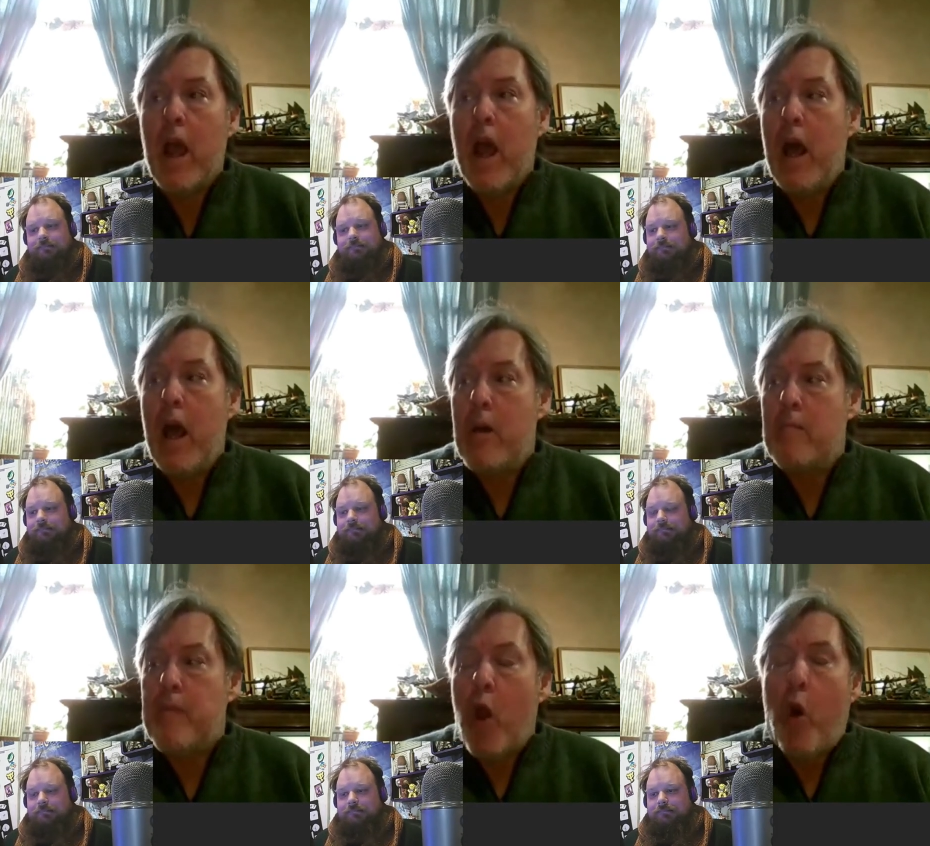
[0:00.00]
Speaker 1: um,
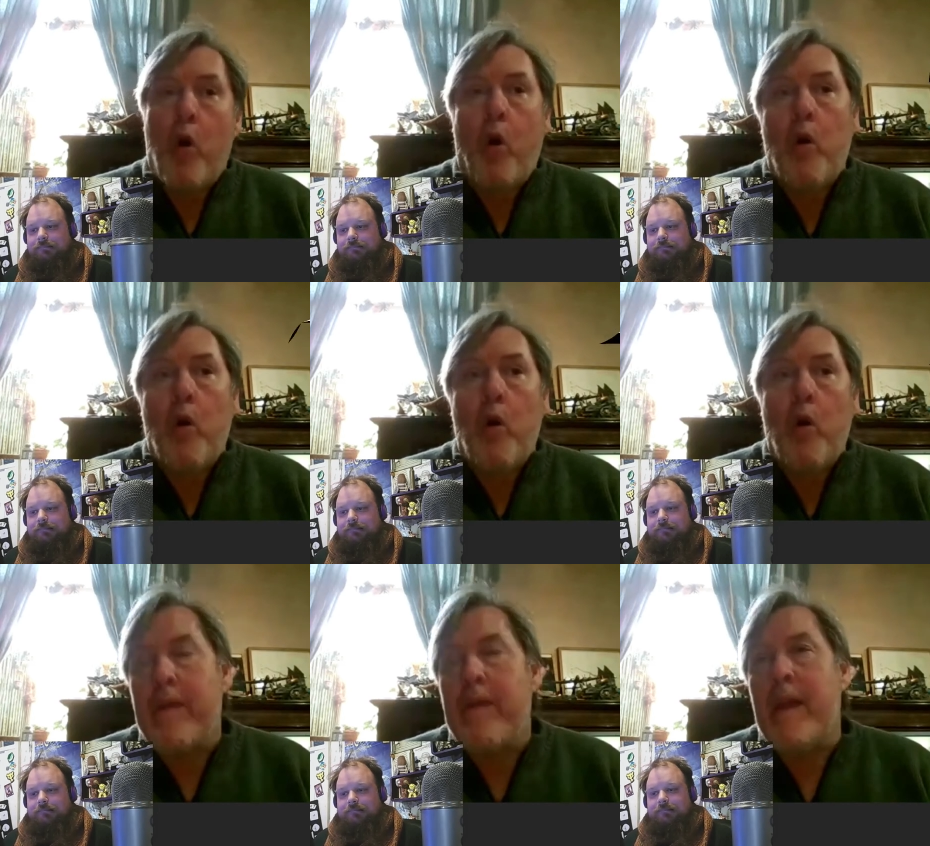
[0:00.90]
although
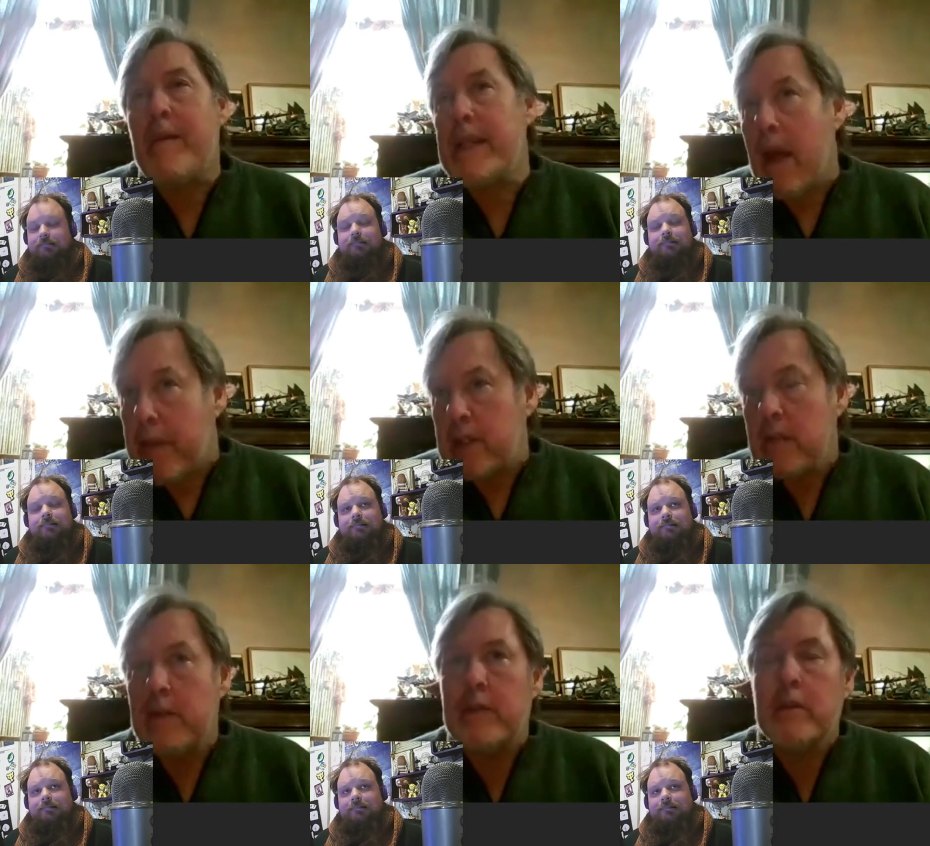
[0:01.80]
there is another school
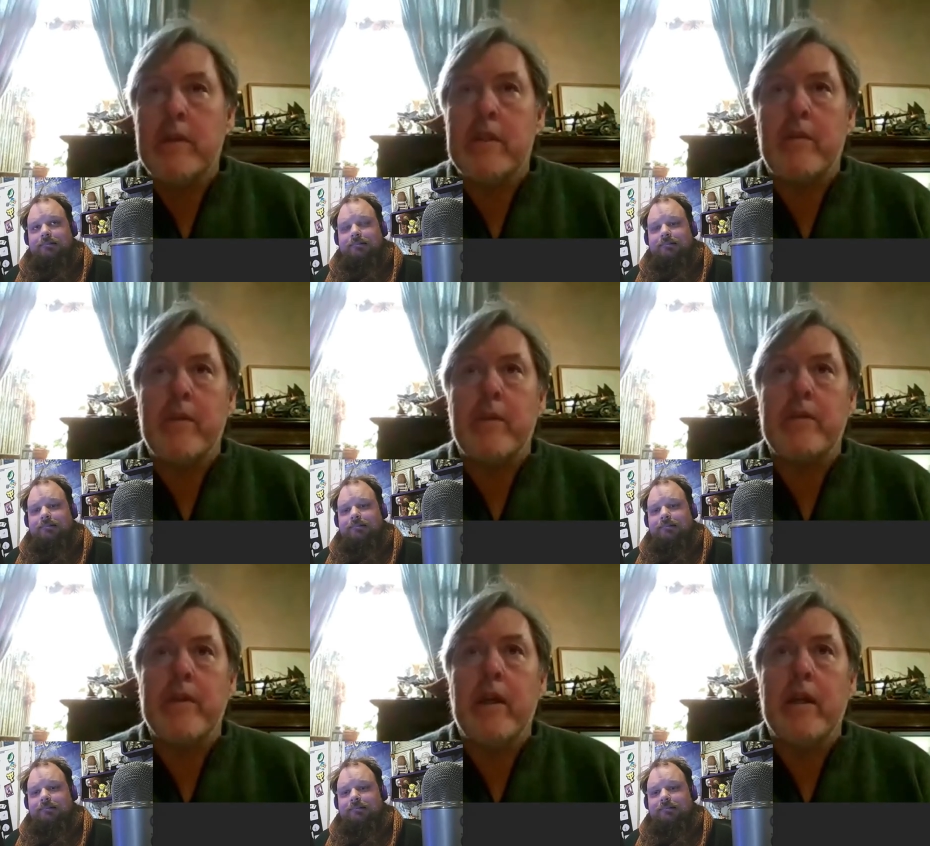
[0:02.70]
of thought which somebody put to
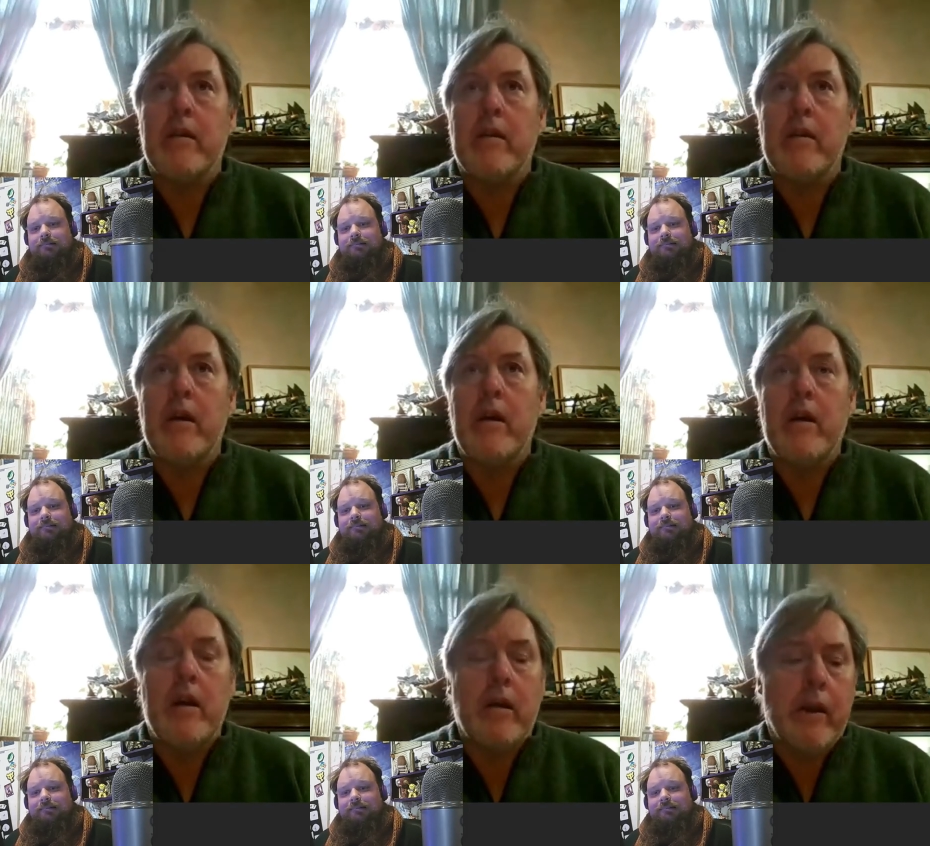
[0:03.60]
me earlier on, uh,
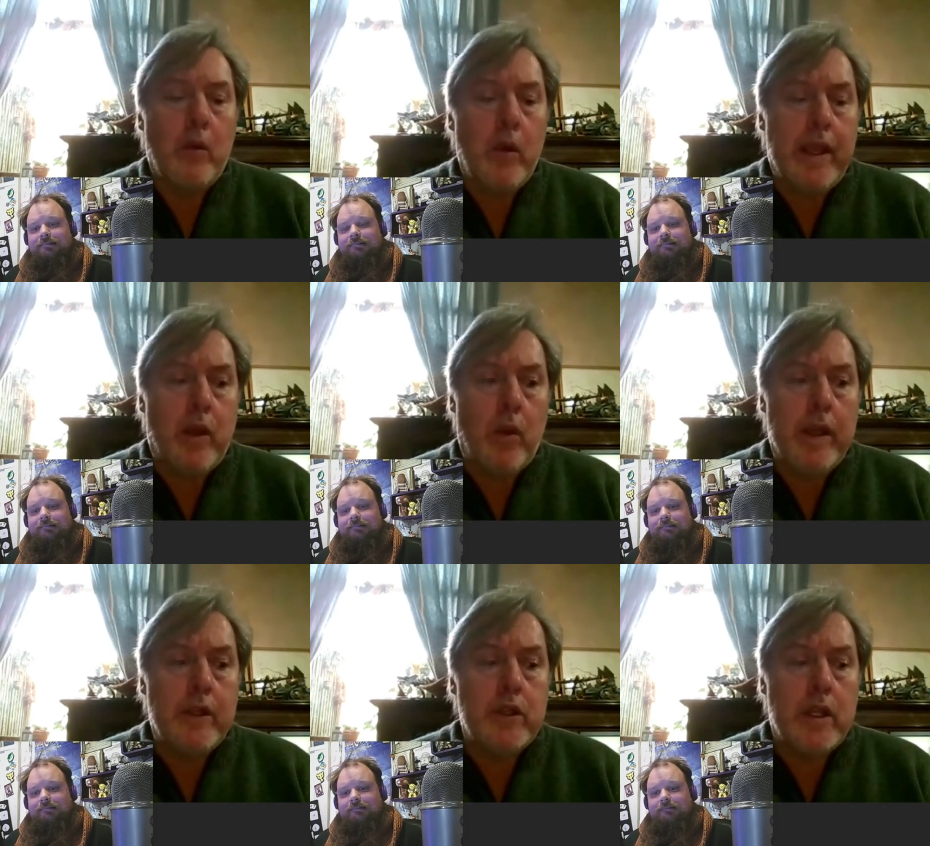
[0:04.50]
earlier on in the week,
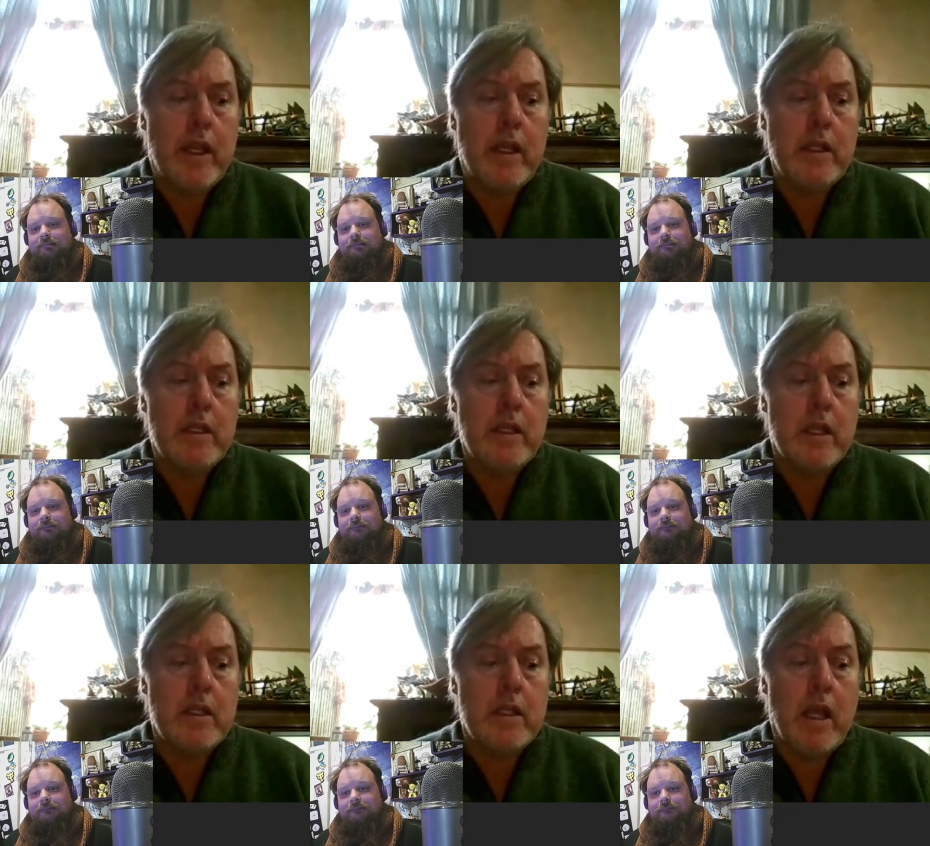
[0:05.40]
which is
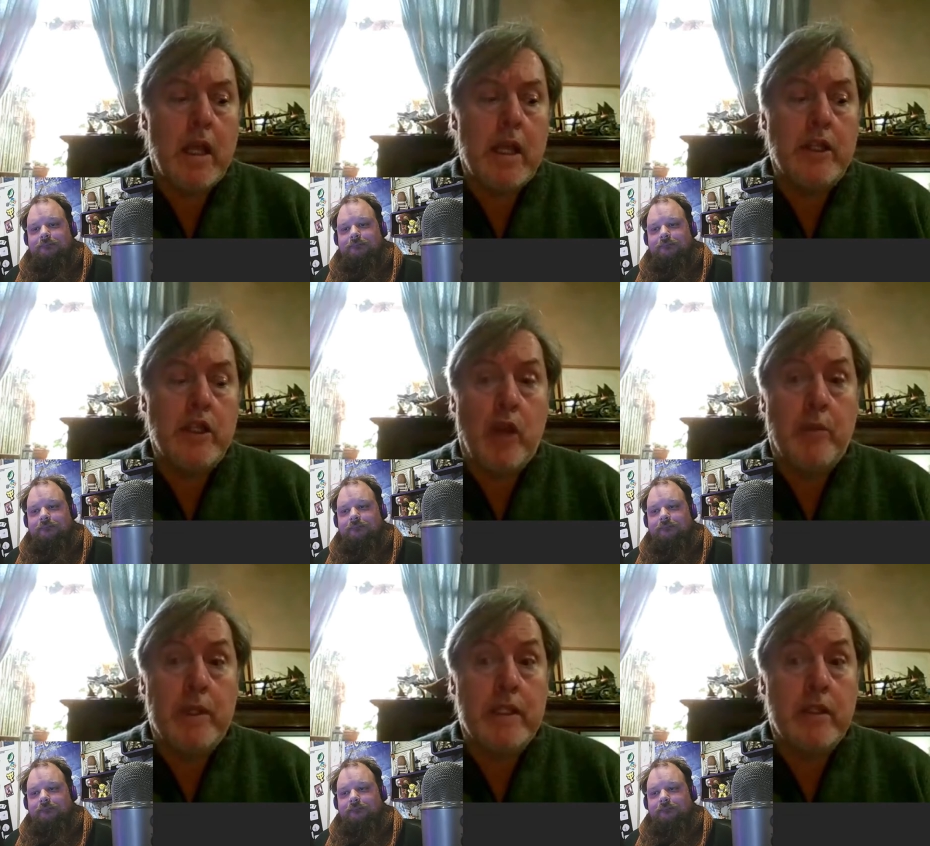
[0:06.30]
that uh, in
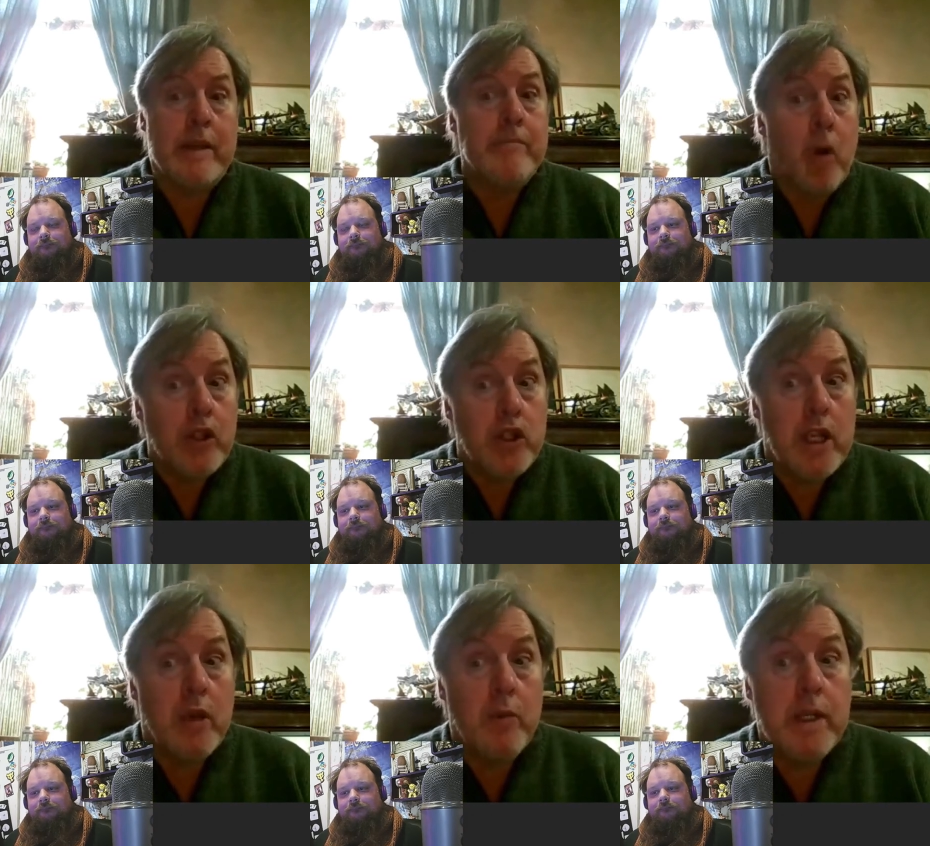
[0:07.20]
geopolitical, in modern
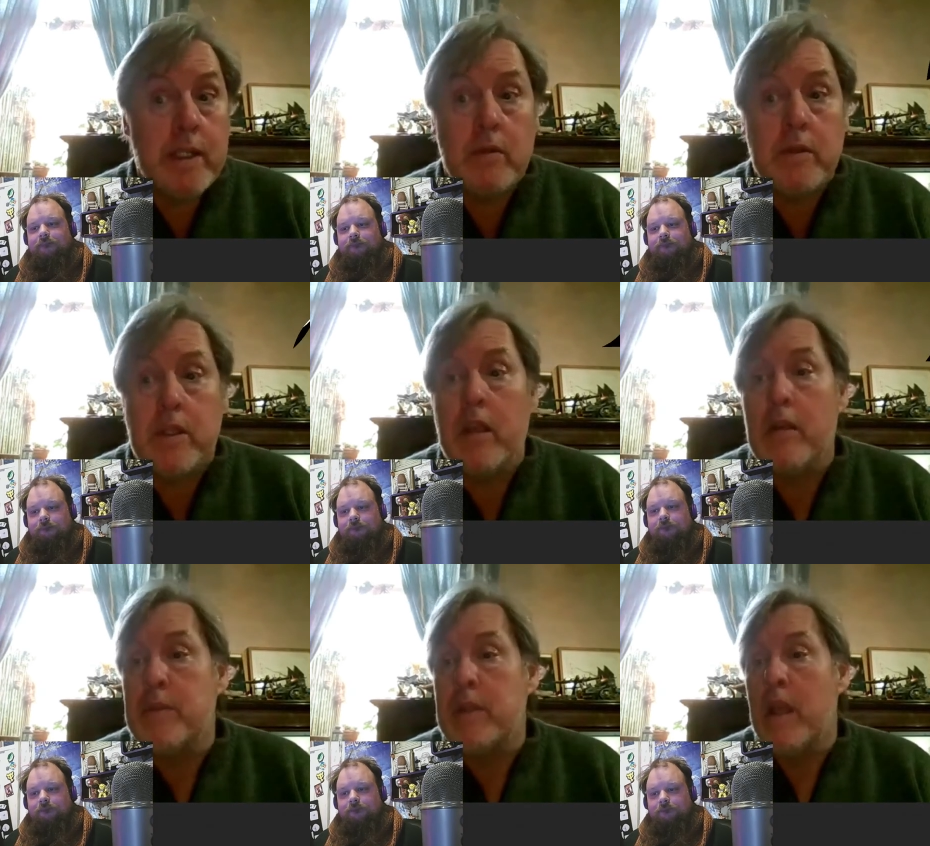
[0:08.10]
geopolitical terms,